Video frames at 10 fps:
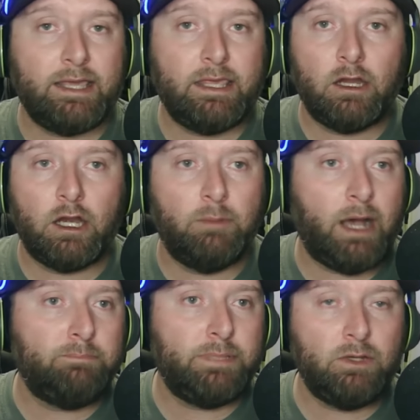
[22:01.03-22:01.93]
hear
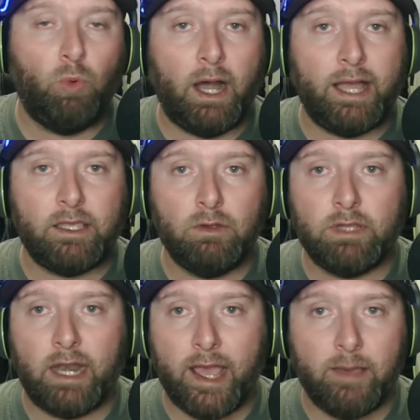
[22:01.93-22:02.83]
about BYU
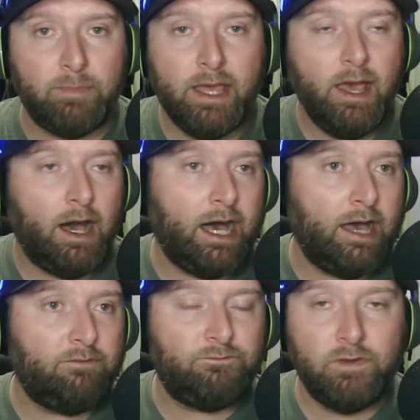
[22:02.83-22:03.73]
that I am
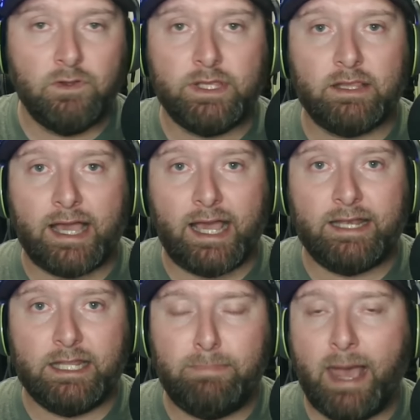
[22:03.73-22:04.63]
uh, feeling like I
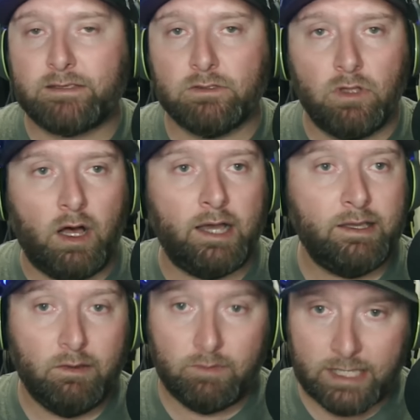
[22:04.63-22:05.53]
need to pass along,
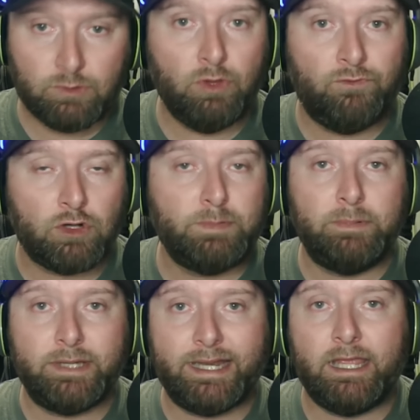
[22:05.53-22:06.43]
Guess who the first
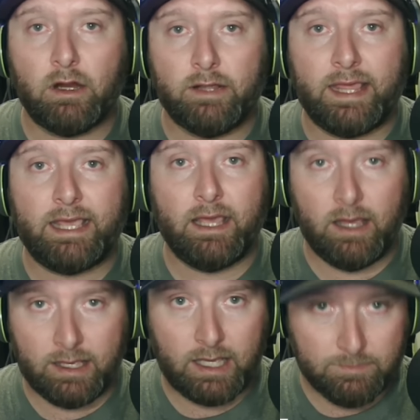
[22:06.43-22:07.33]
people get to hear it? They,
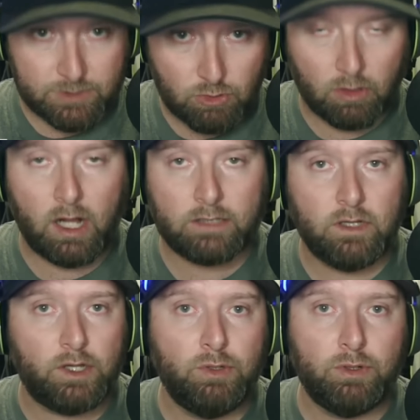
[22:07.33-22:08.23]
it comes to our Locked
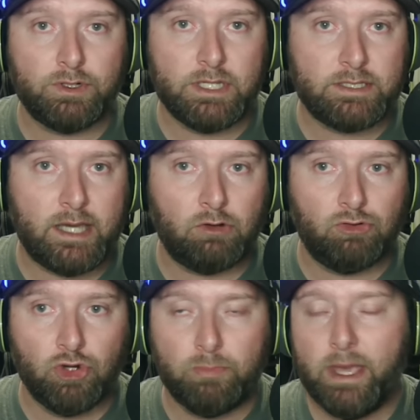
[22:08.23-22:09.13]
On Cougars Insider
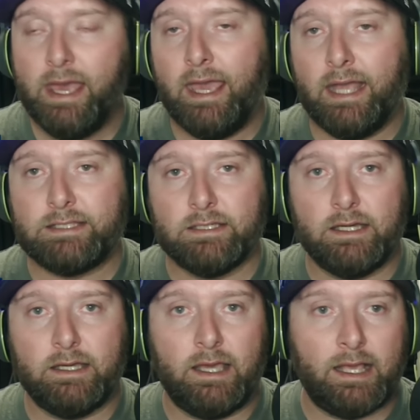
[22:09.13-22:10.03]
Group. It's
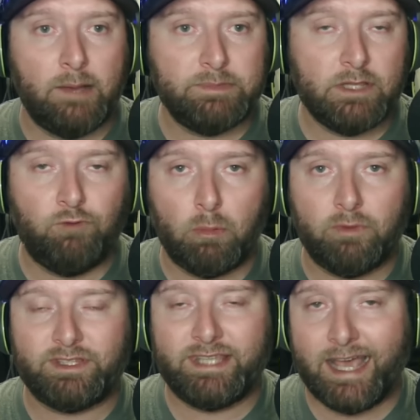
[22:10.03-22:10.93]
a it comes in the form
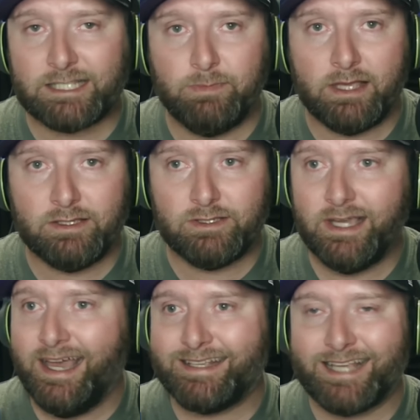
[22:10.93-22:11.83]
of a text message.
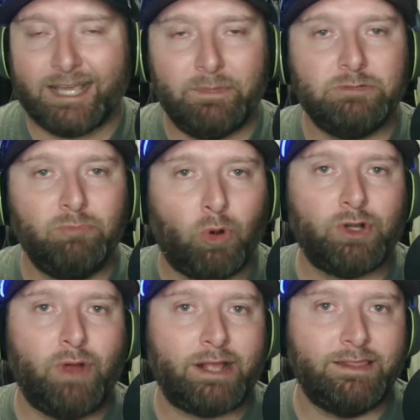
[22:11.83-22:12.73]
It's not get much more
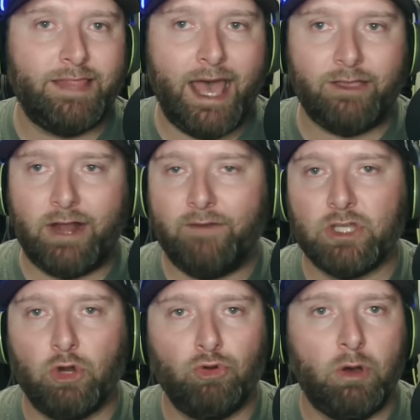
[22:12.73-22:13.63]
direct than that. You're not having
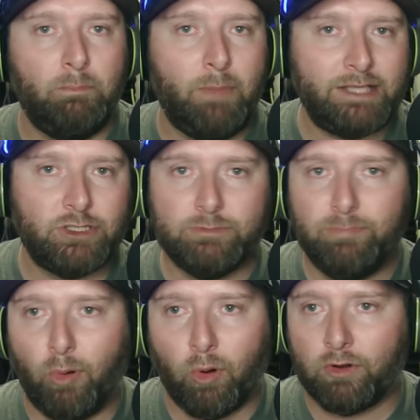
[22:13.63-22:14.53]
to go to a message
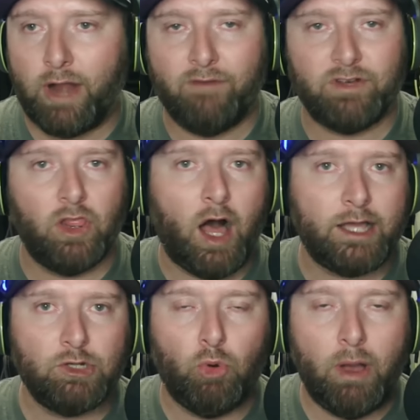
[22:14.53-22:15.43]
board or having to log
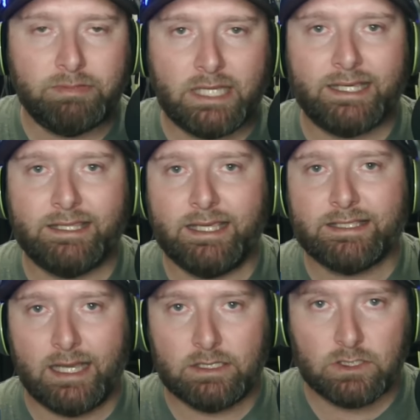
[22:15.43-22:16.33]
into a website to get the
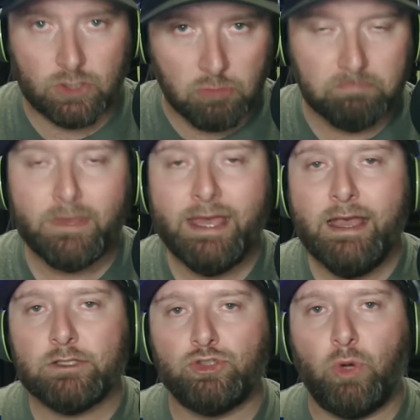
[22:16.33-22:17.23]
inside scoop.
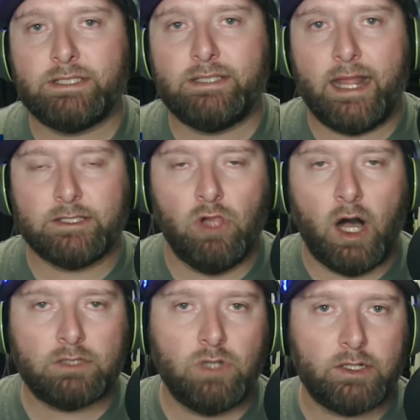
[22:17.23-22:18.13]
So join us today. It's
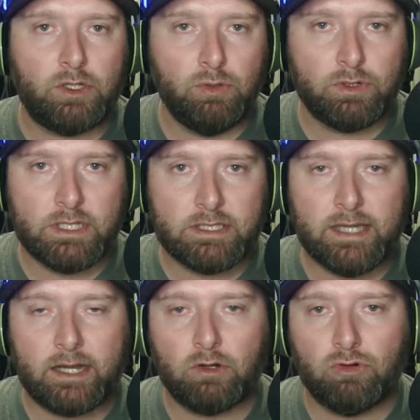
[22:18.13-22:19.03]
Locked On Cougars
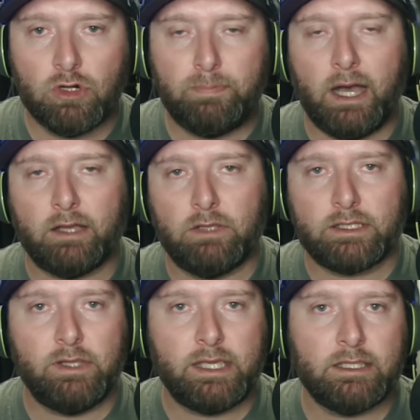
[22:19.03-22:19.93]
Insider Group. Uh, click
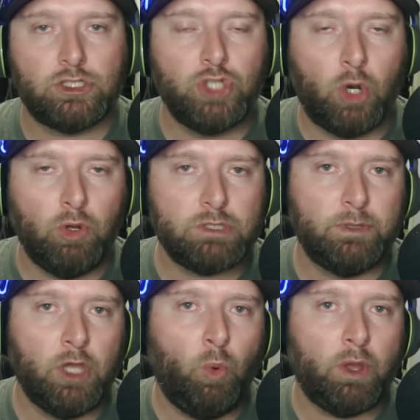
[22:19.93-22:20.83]
the link in the show notes
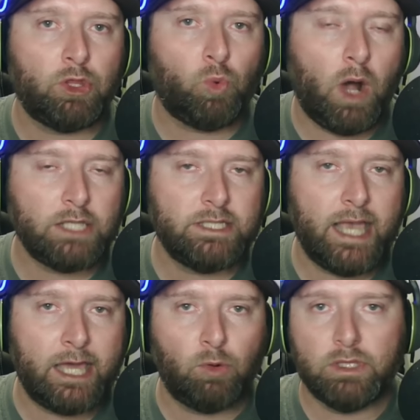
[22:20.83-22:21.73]
below, whether you're watching
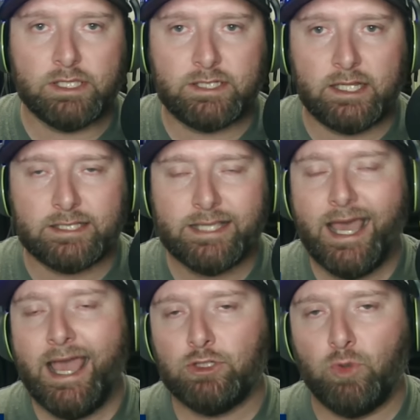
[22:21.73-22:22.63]
and or listening to this.
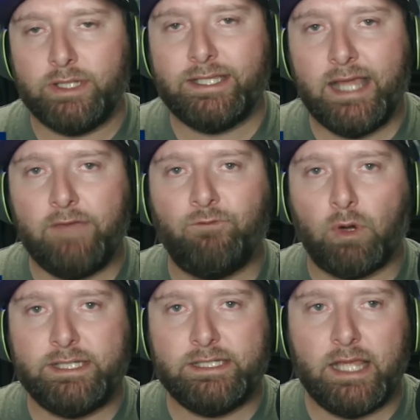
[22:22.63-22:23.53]
Join today,
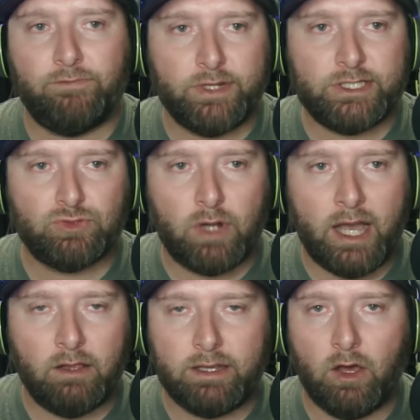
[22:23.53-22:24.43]
14 day free
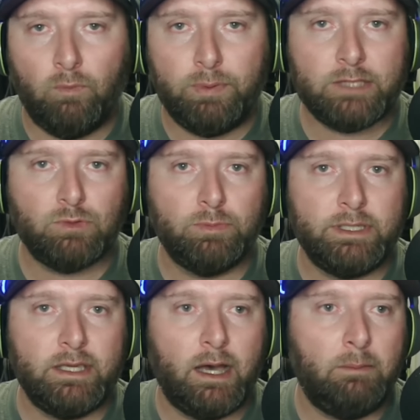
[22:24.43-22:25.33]
trial, and hope you guys will
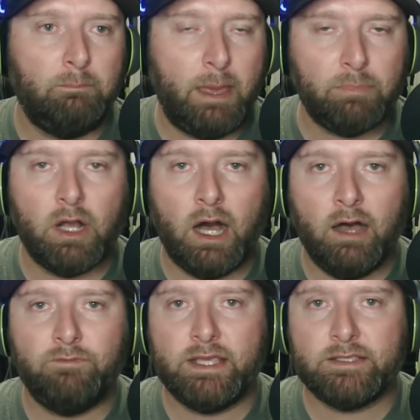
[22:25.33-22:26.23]
be a member
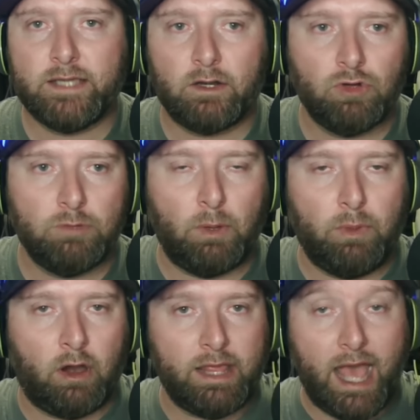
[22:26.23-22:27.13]
of the Insider Group. That
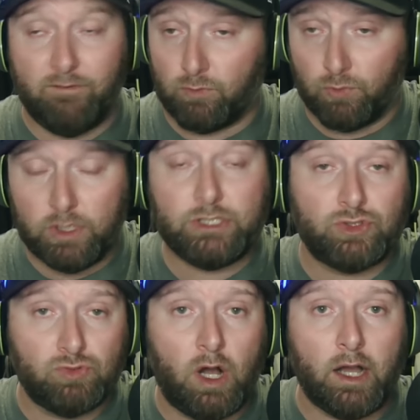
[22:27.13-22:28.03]
we already have a really
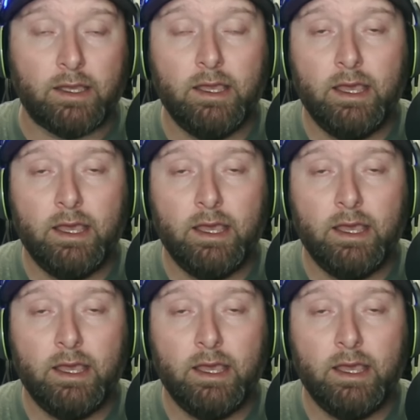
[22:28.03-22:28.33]
strong